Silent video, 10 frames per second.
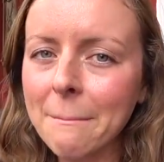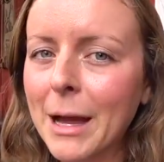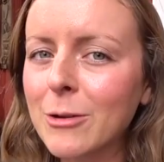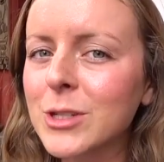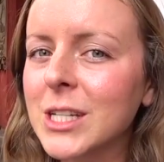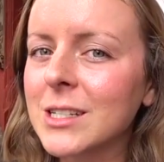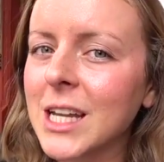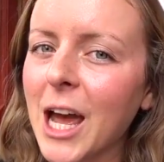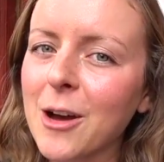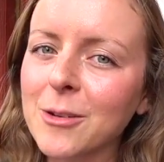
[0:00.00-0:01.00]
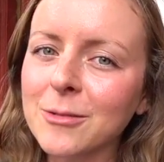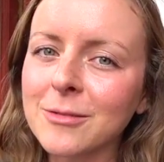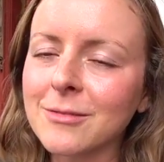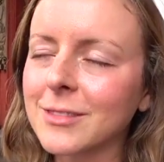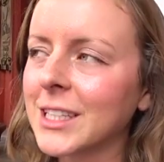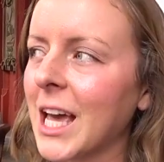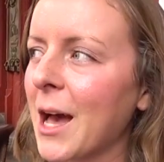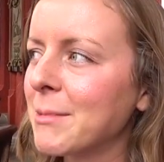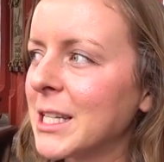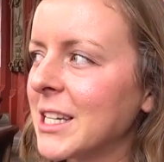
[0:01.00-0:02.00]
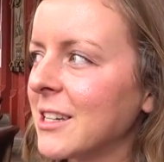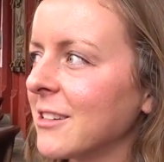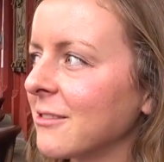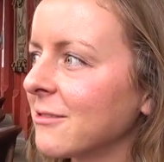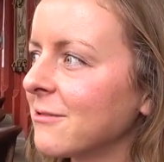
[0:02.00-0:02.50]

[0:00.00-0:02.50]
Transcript: mountain town, cabin-y